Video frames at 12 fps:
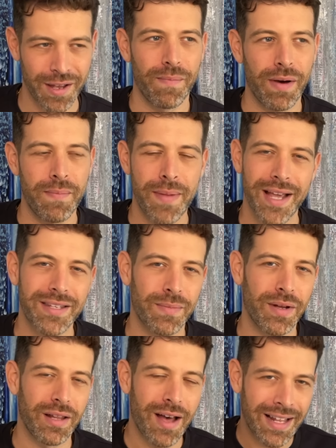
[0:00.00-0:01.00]
but makes him
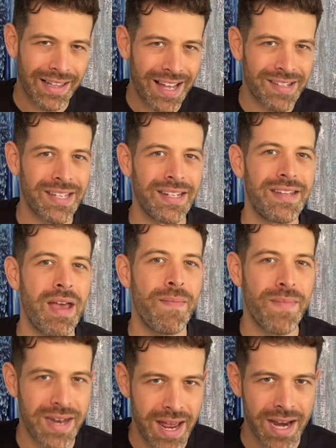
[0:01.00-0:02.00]
a lot less
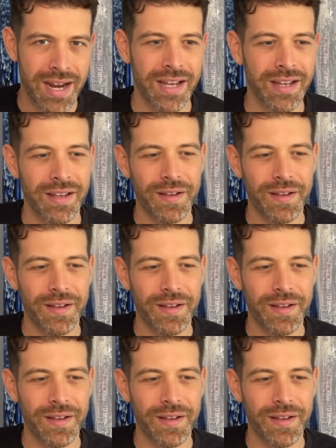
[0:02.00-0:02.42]
intimidating.